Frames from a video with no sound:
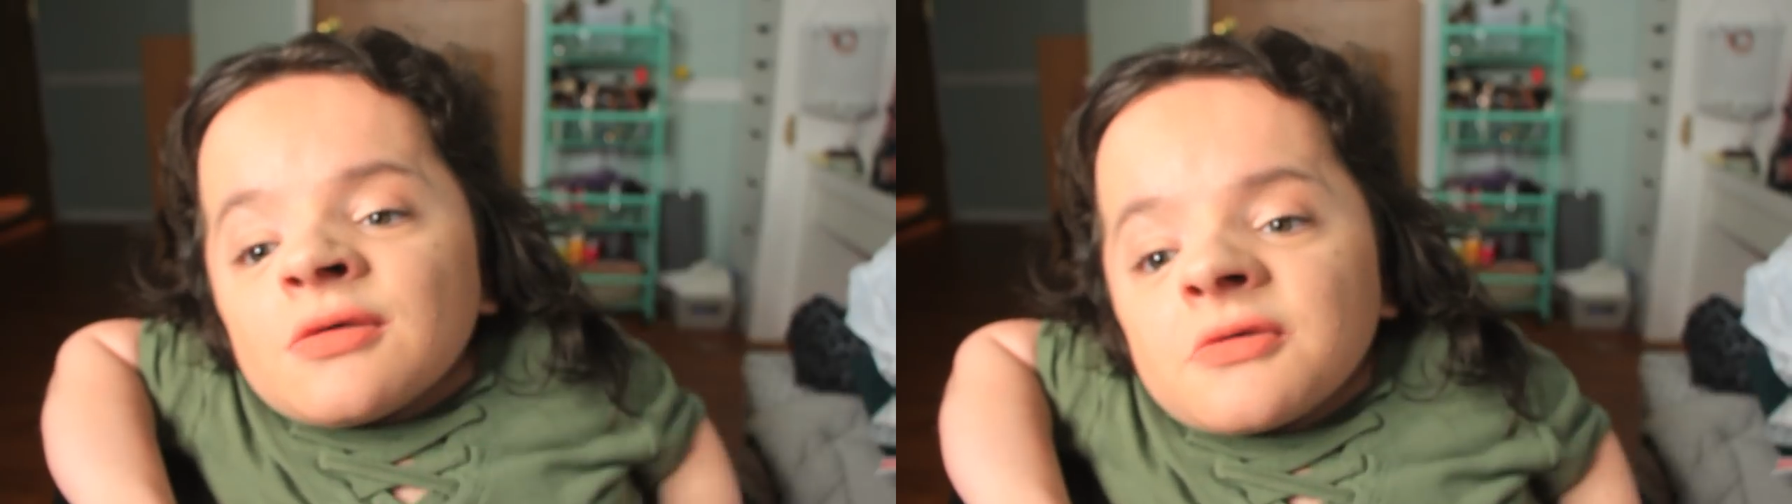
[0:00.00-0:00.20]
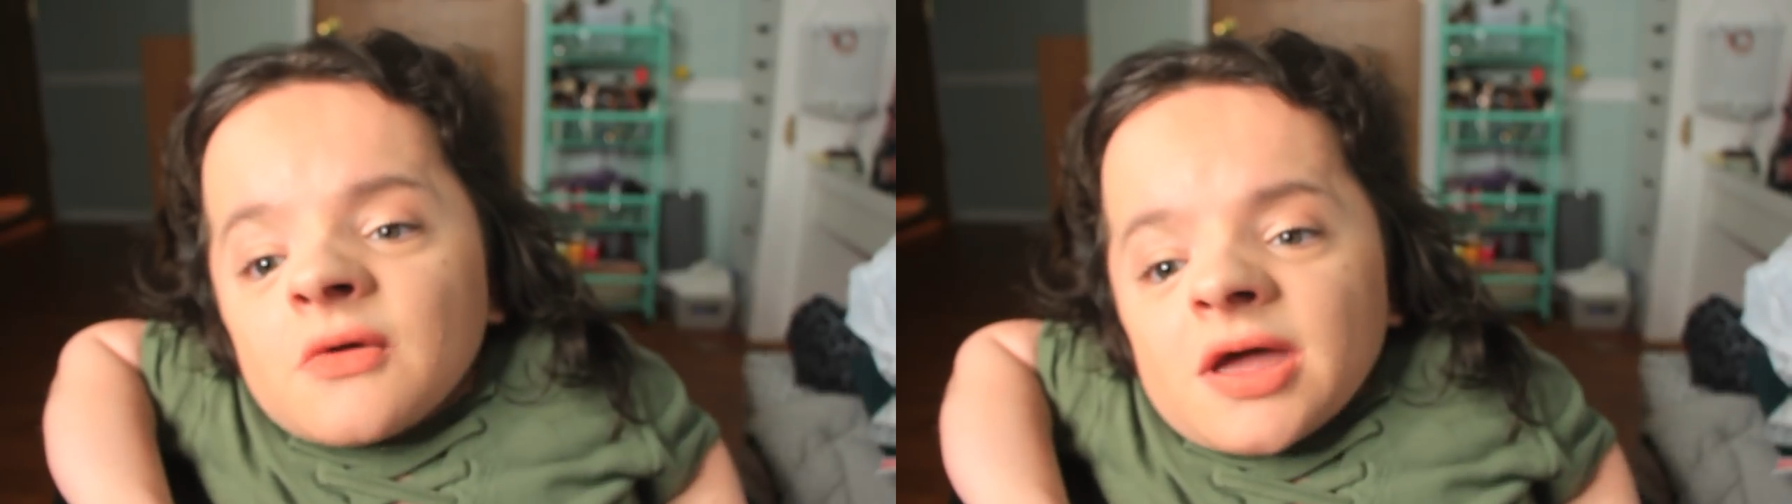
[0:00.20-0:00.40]

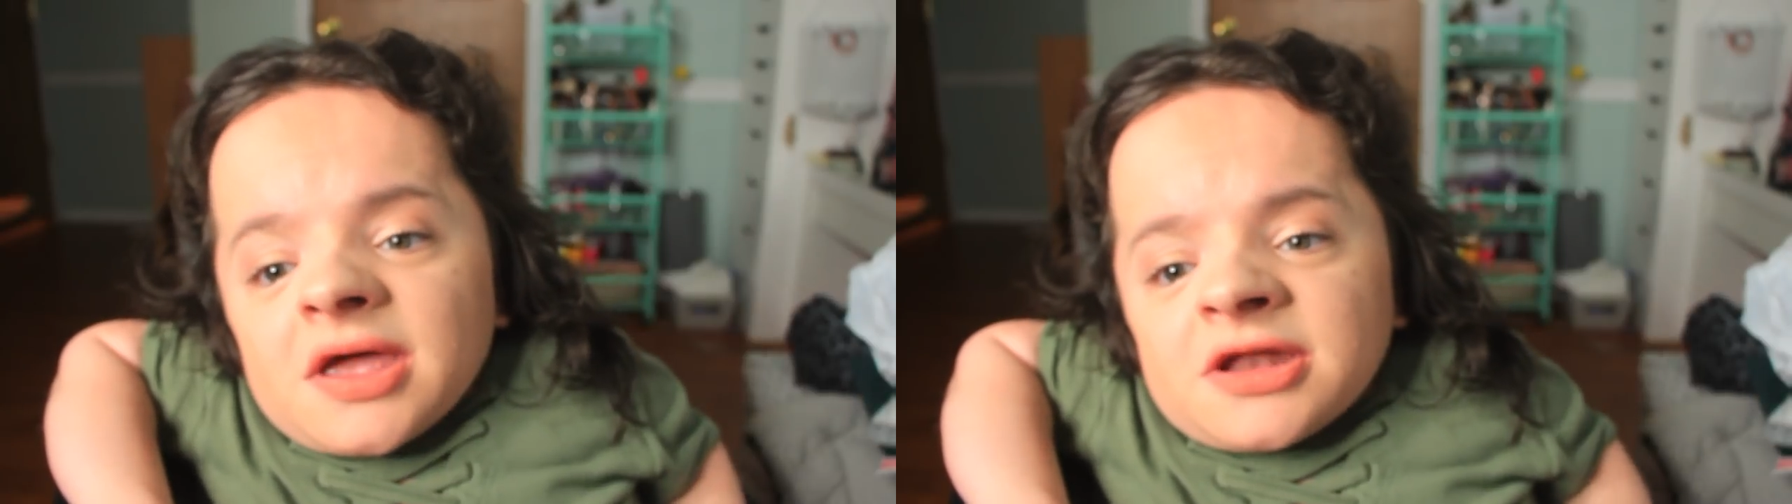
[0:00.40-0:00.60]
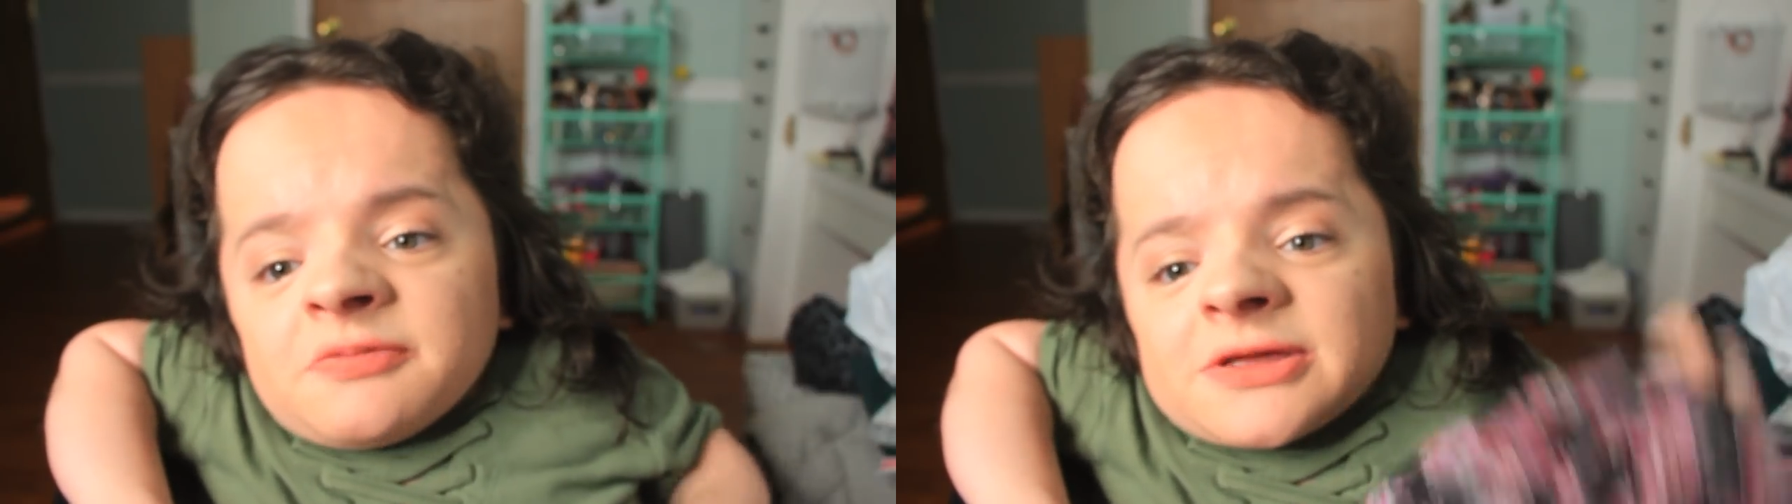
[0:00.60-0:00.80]
so I
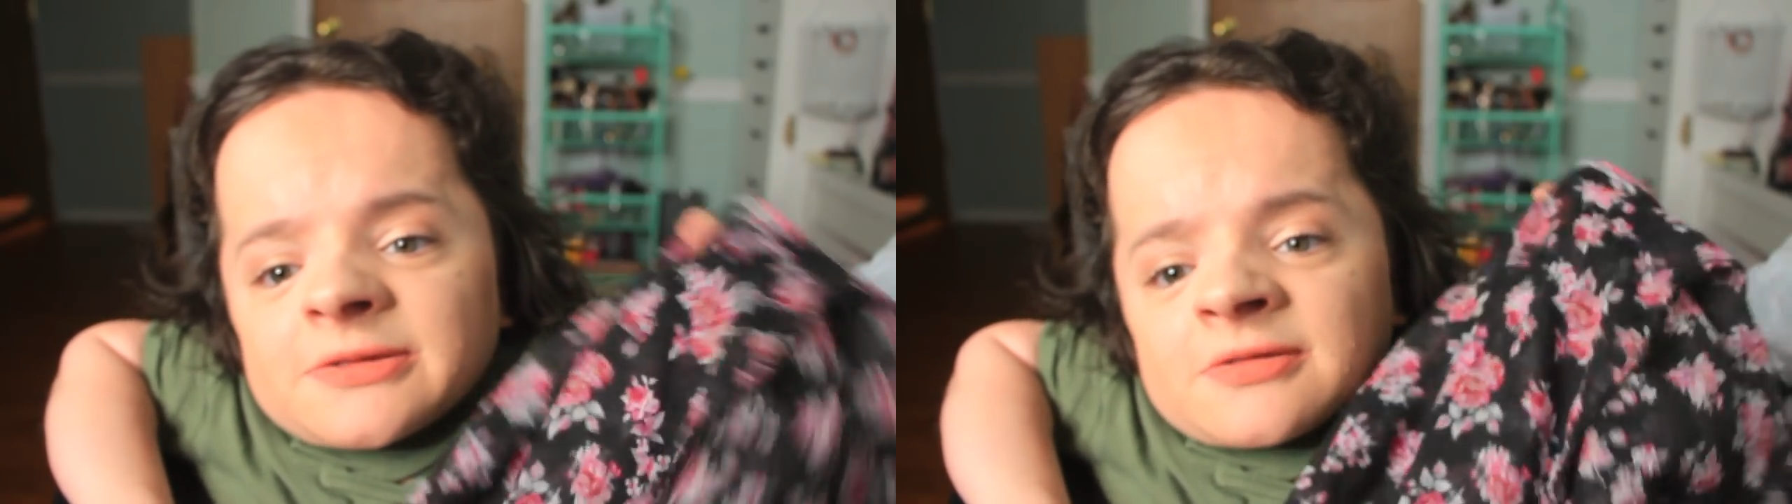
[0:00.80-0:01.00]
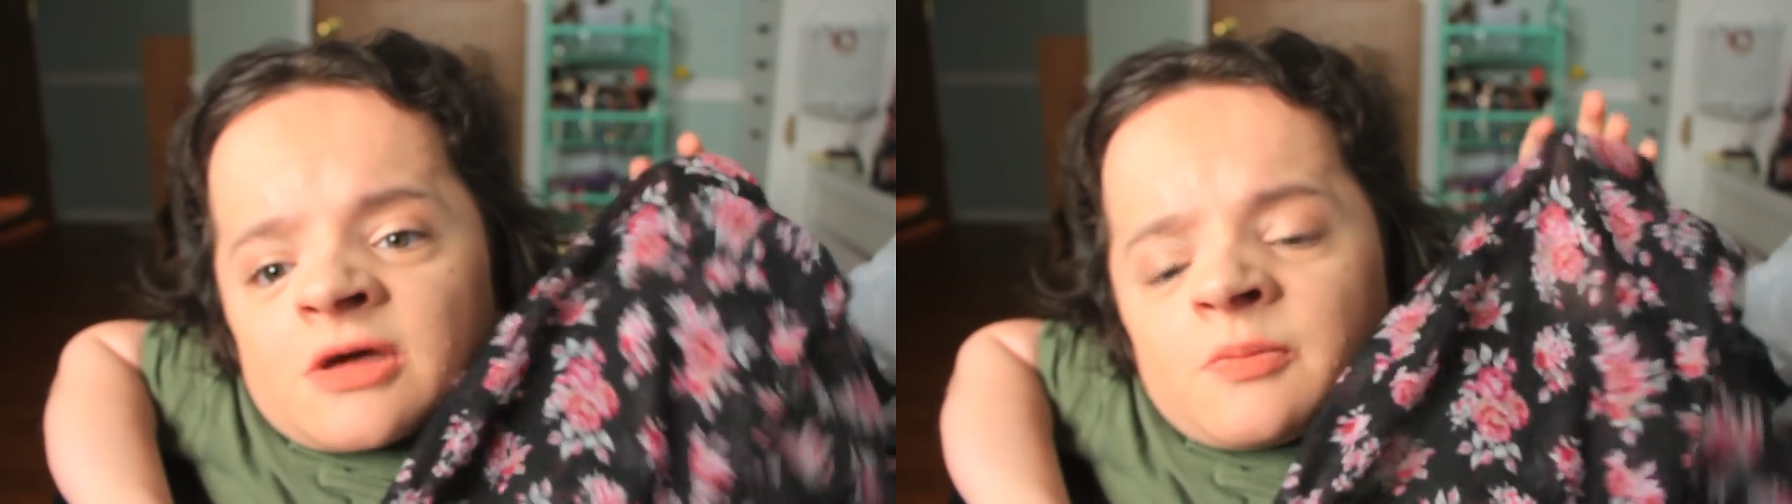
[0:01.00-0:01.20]
had to pick
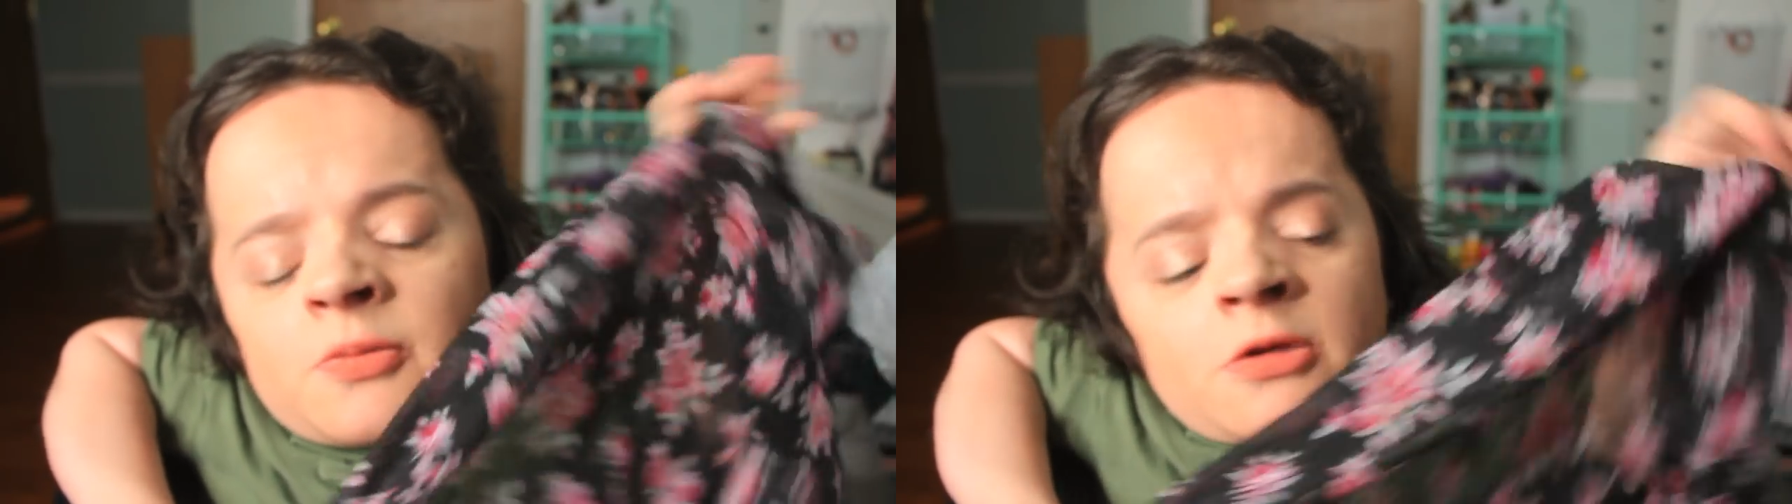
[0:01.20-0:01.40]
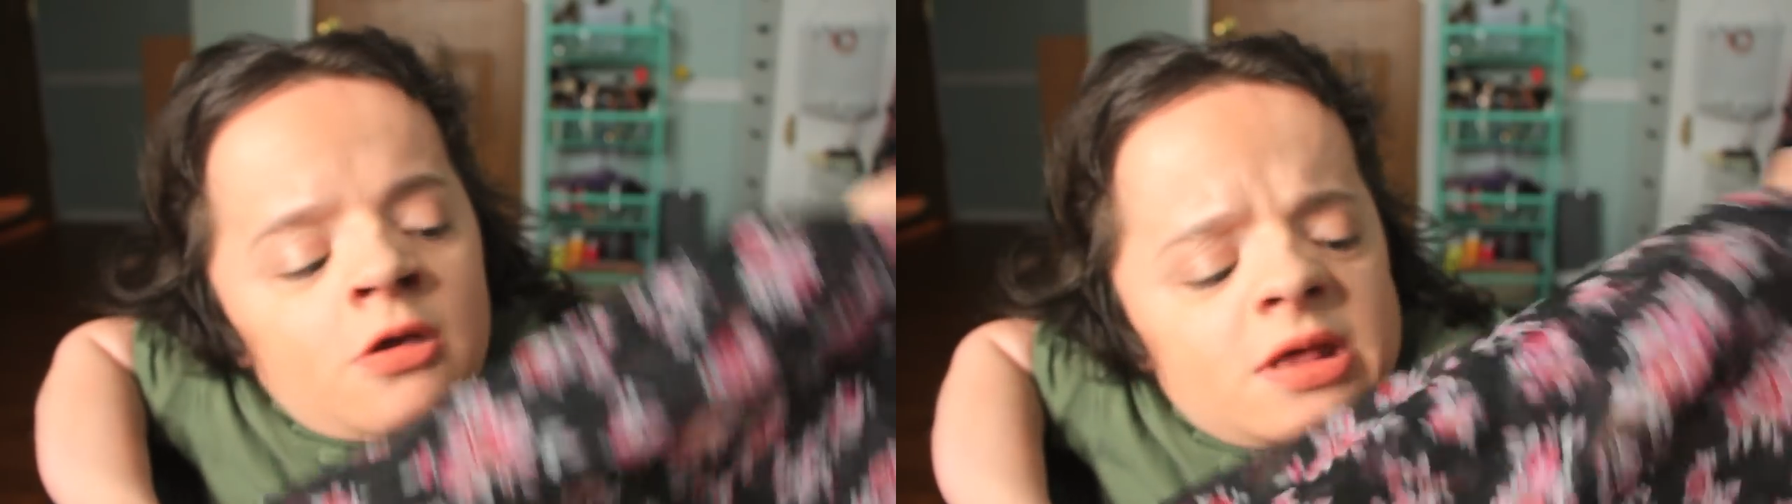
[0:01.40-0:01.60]
this up.